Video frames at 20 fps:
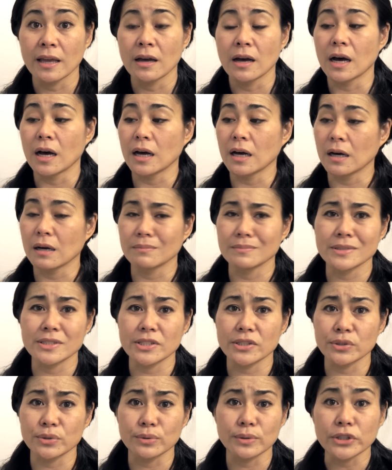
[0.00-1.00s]

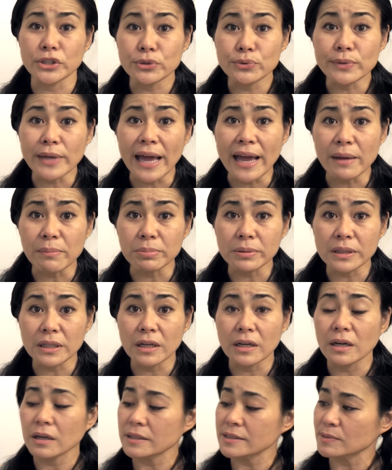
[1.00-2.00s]
to a UK
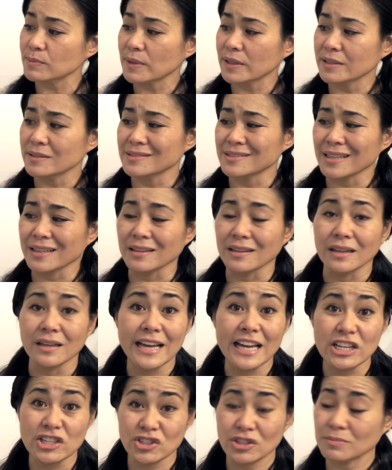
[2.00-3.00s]
plug, as well as like an
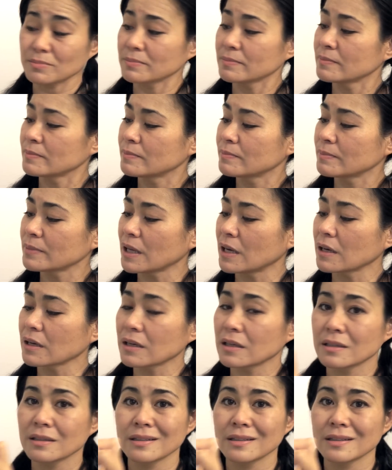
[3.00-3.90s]
Asian plug,